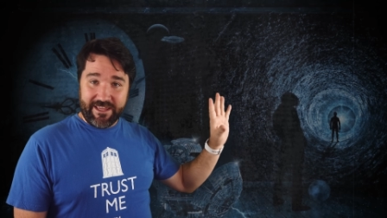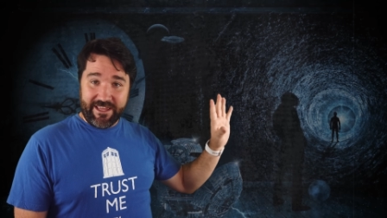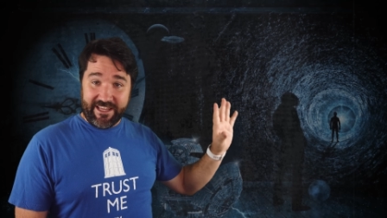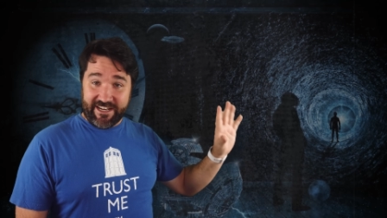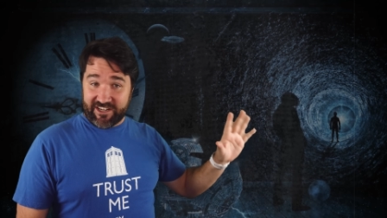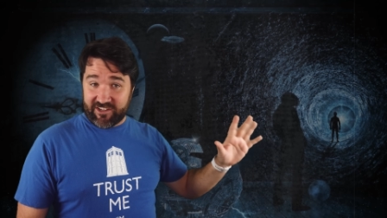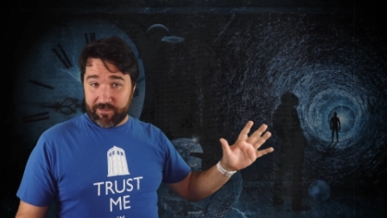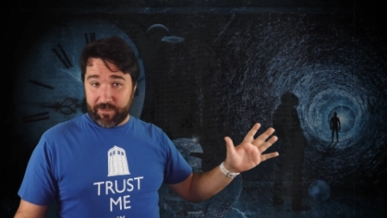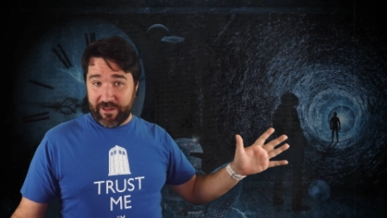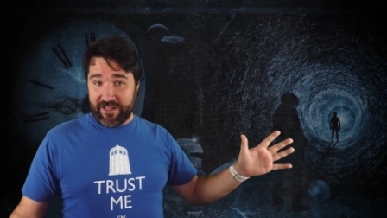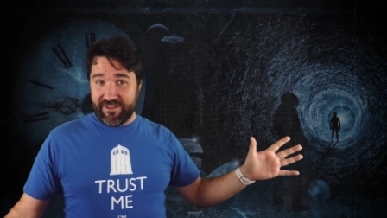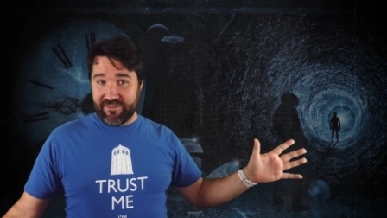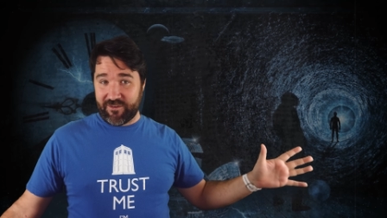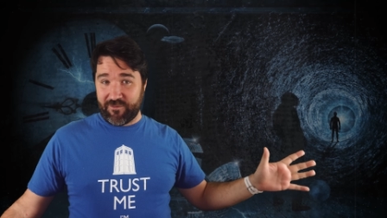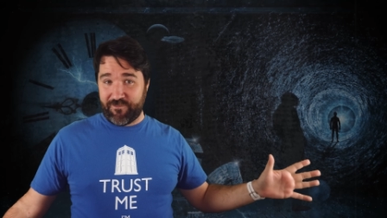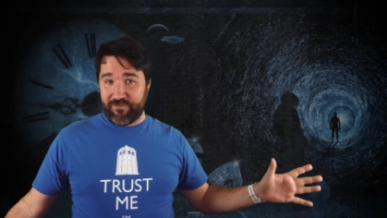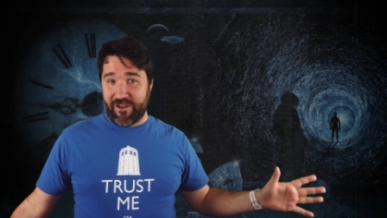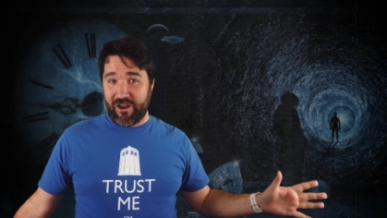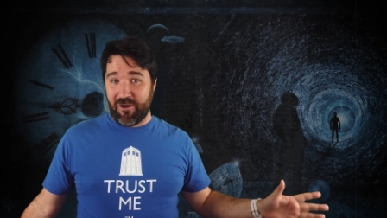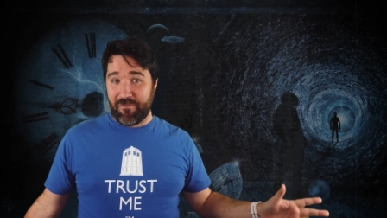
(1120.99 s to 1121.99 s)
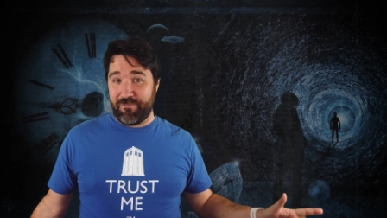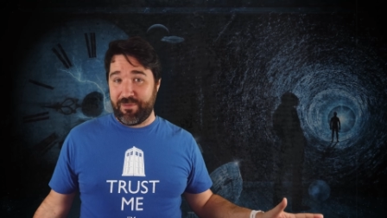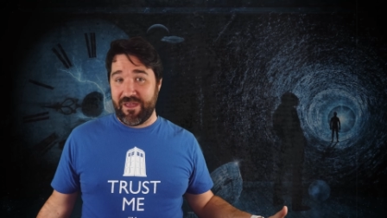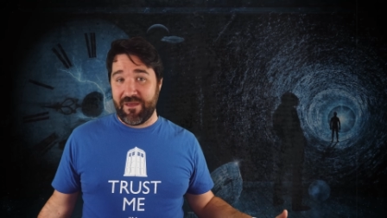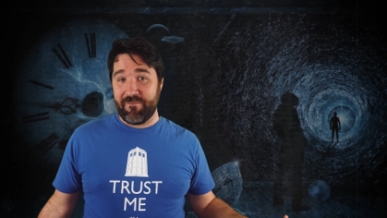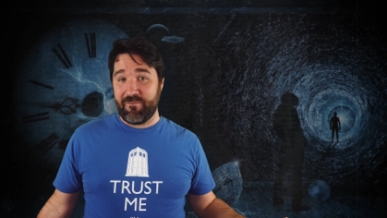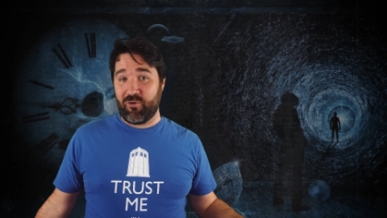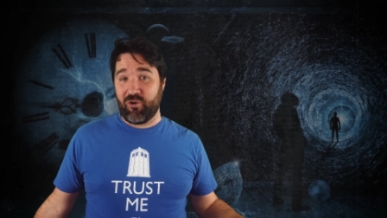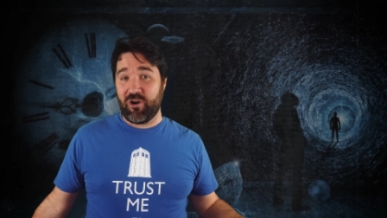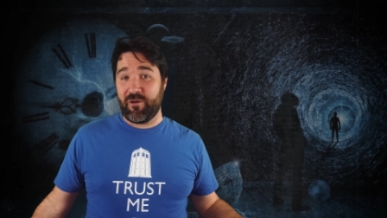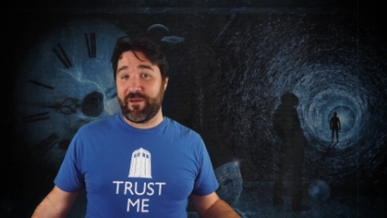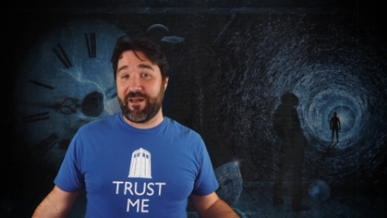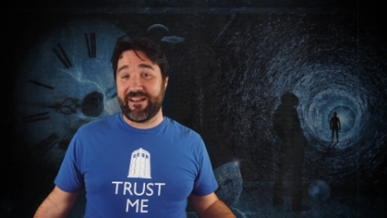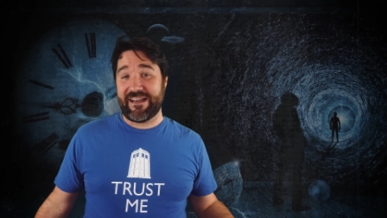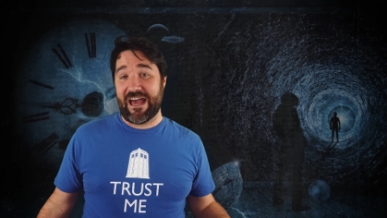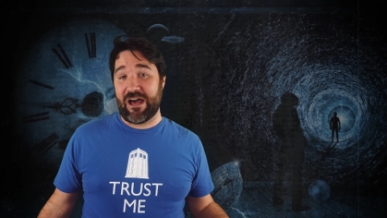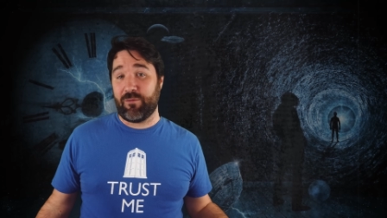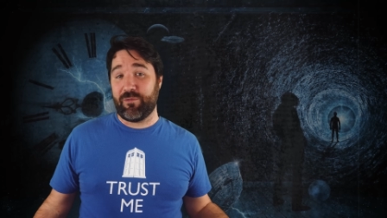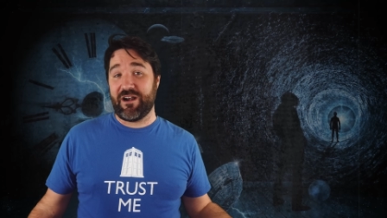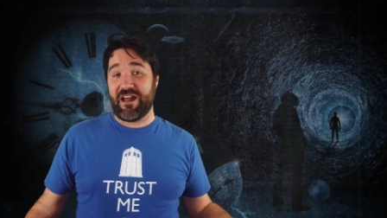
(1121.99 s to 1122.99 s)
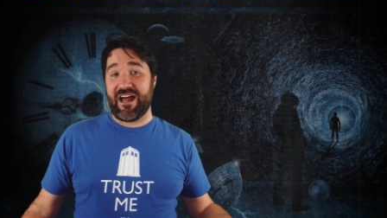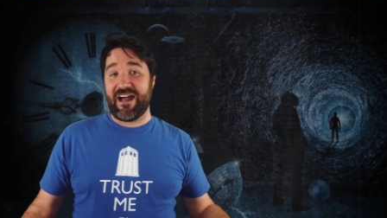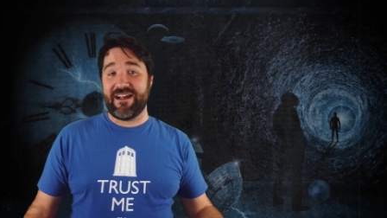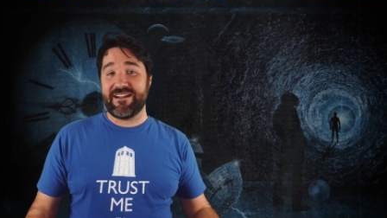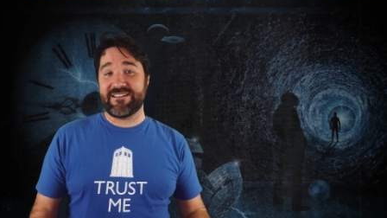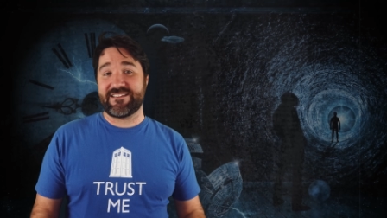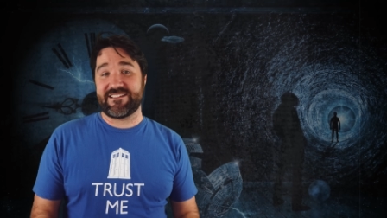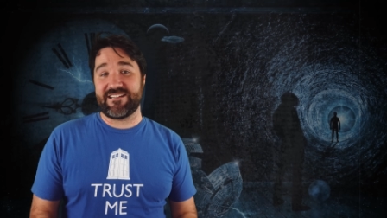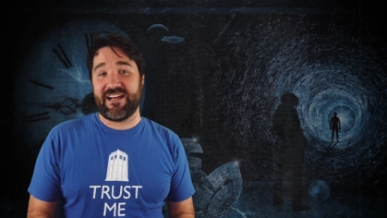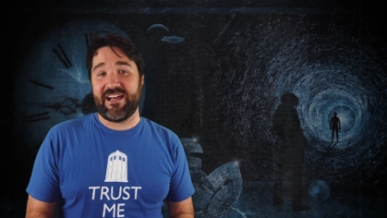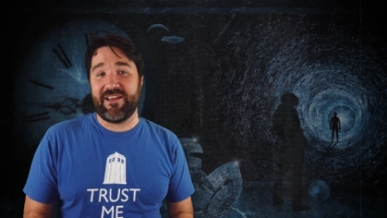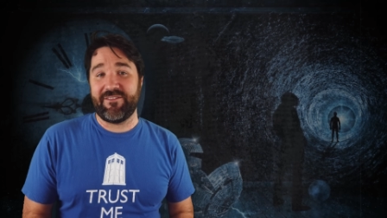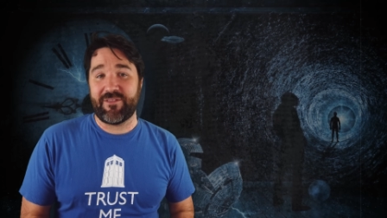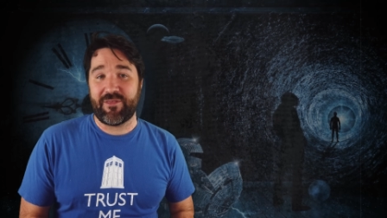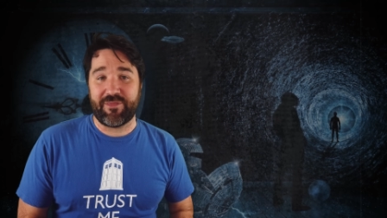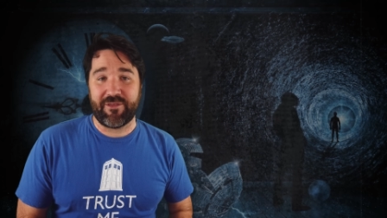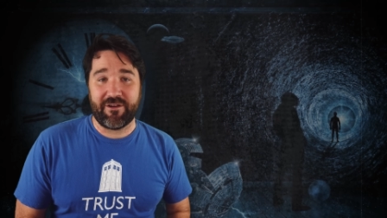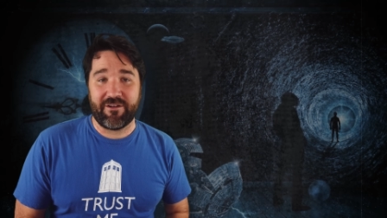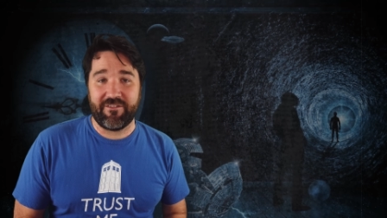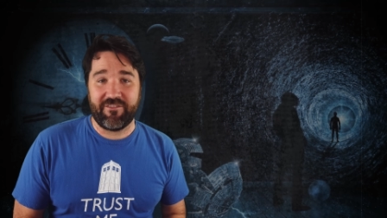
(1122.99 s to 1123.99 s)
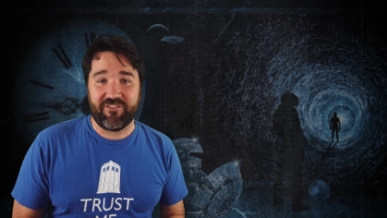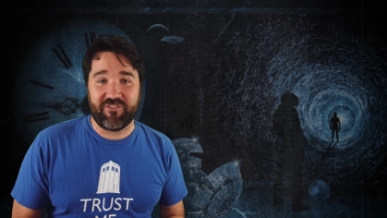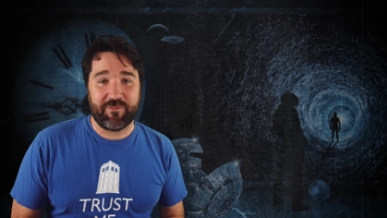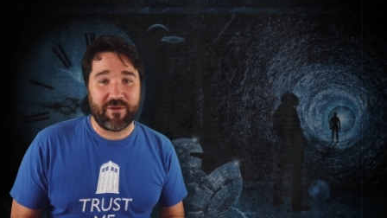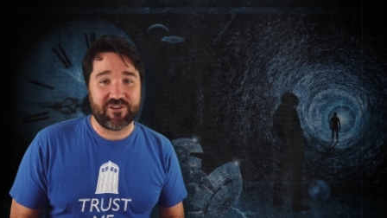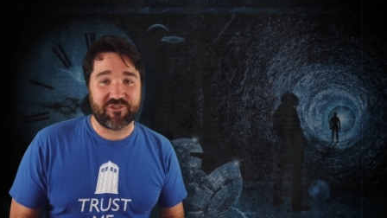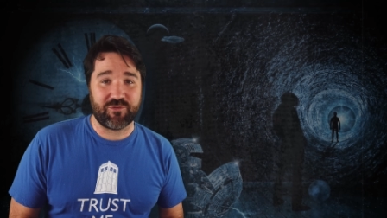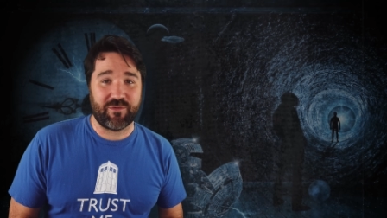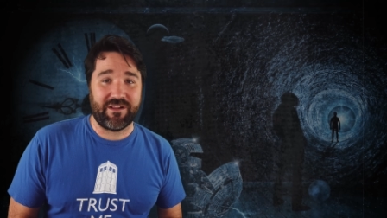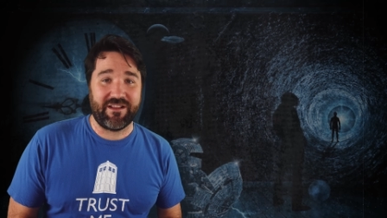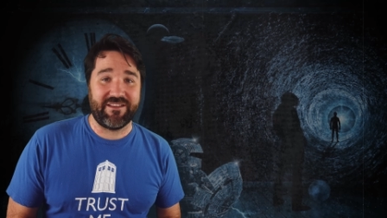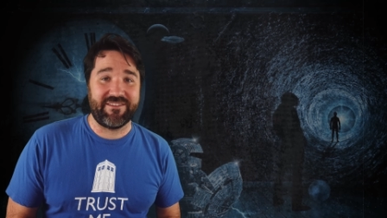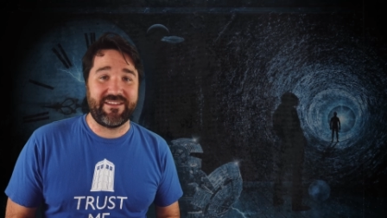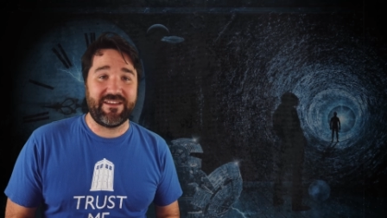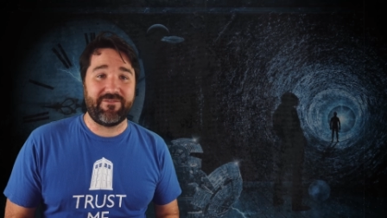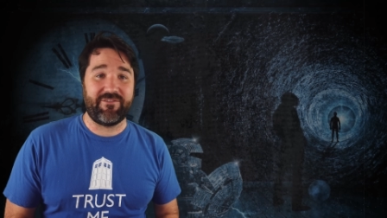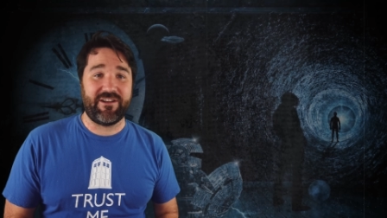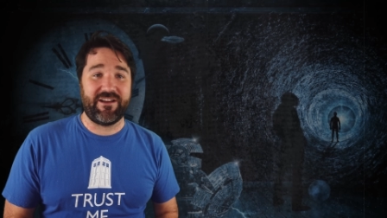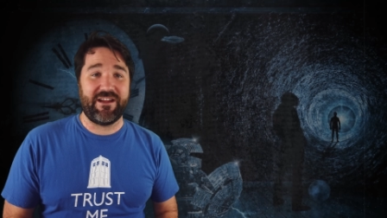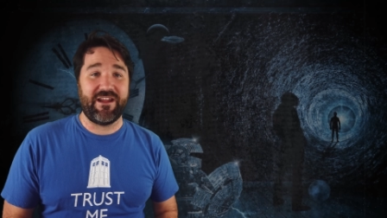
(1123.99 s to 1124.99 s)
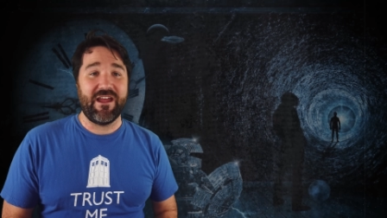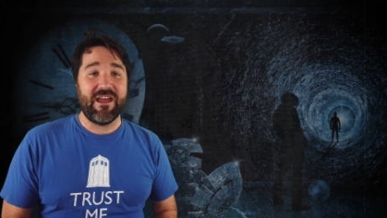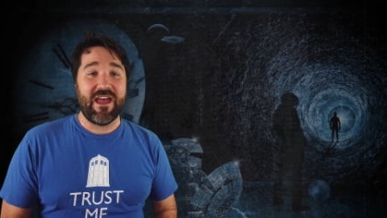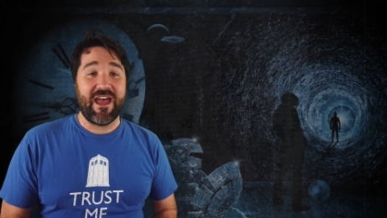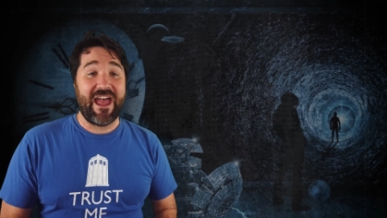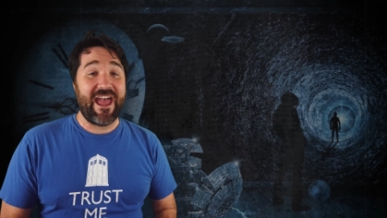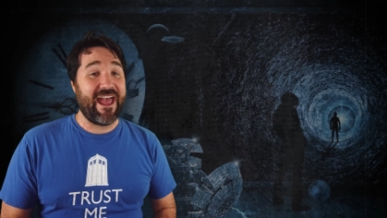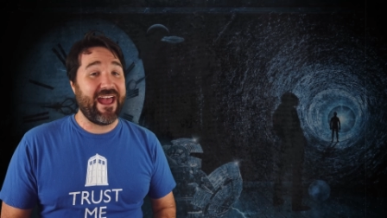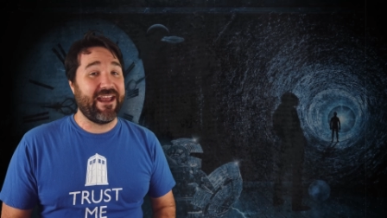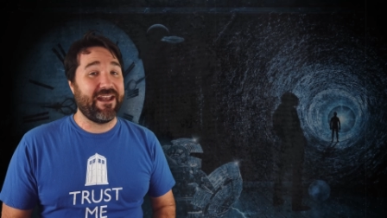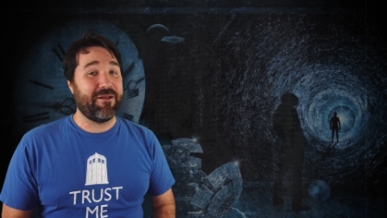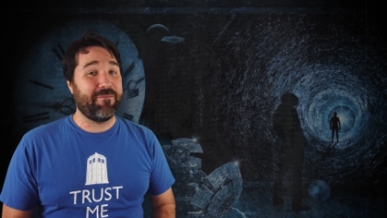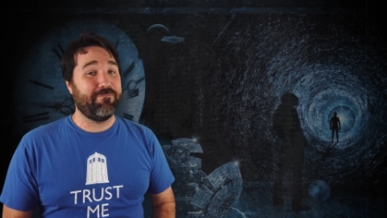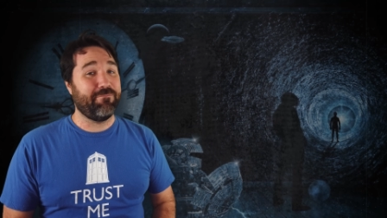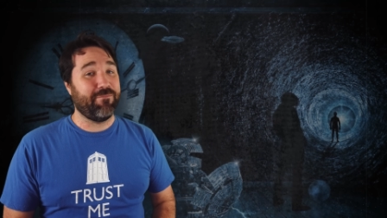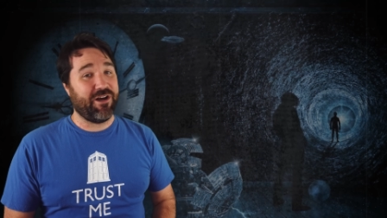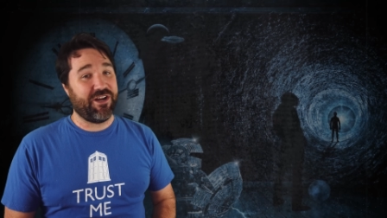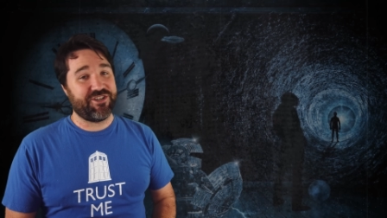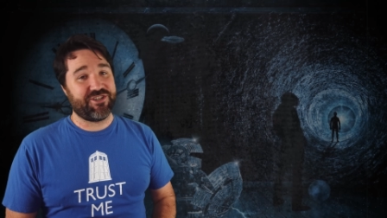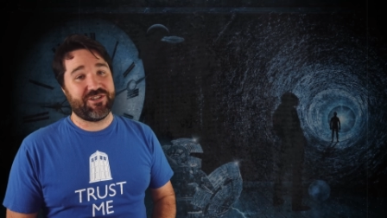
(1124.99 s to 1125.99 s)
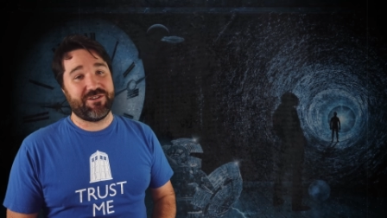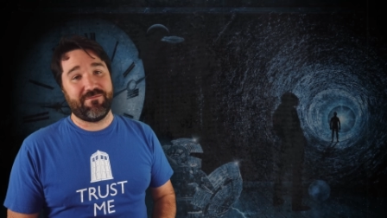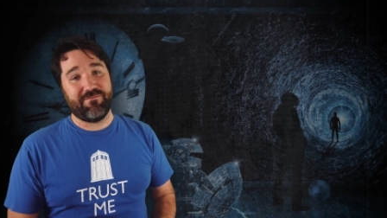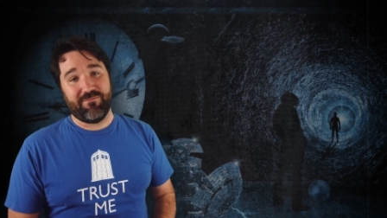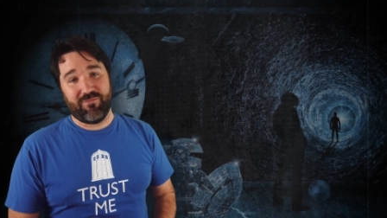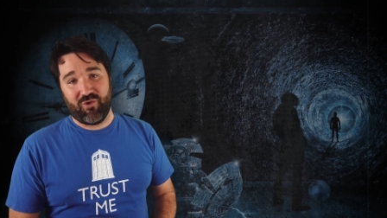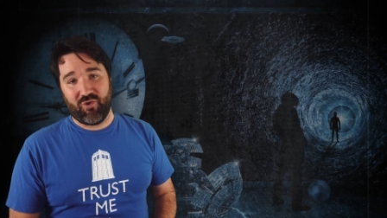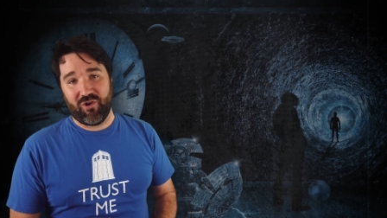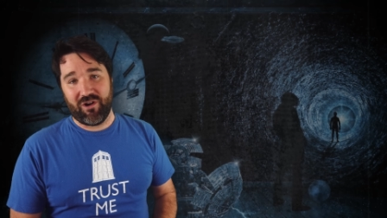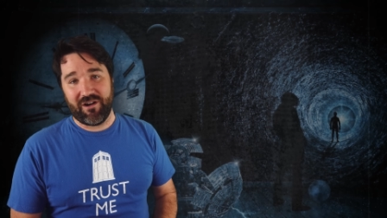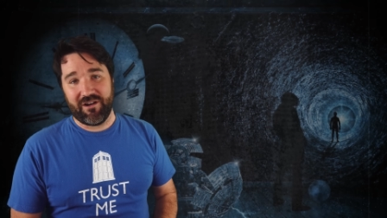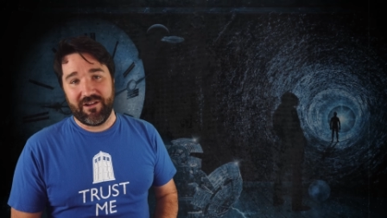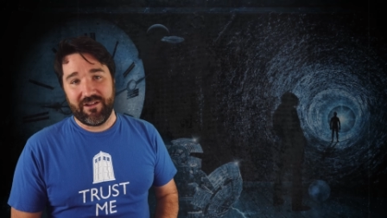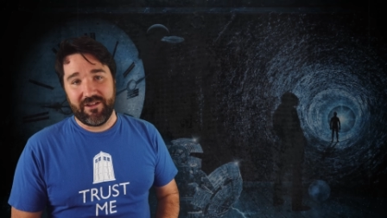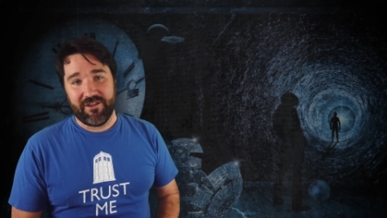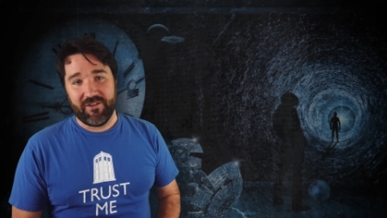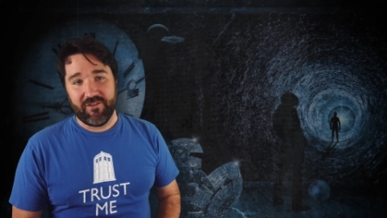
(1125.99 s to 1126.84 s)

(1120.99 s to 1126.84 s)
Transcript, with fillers: It explains a fair bit more about Albert Einstein, the theory of special relativity, and much more.